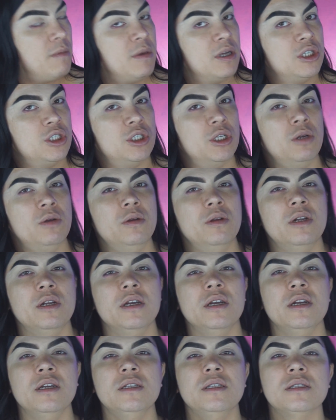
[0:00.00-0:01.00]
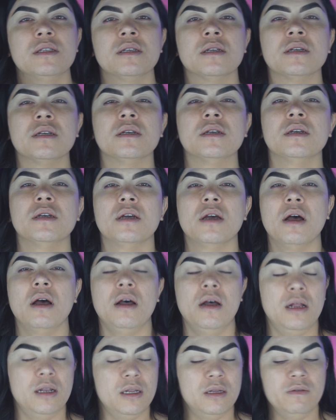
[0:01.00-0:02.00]
on my shoulders
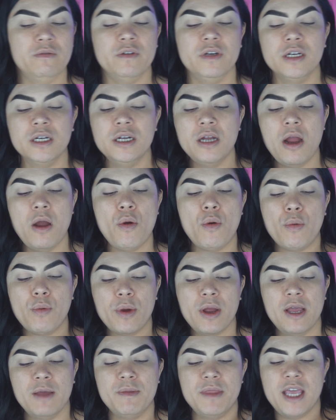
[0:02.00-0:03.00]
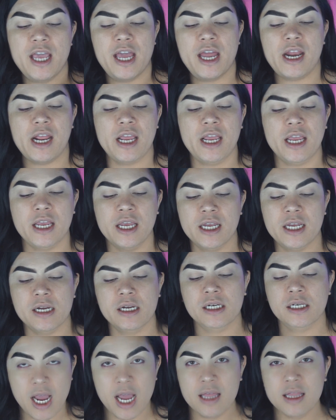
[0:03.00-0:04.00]
all over, rub that in.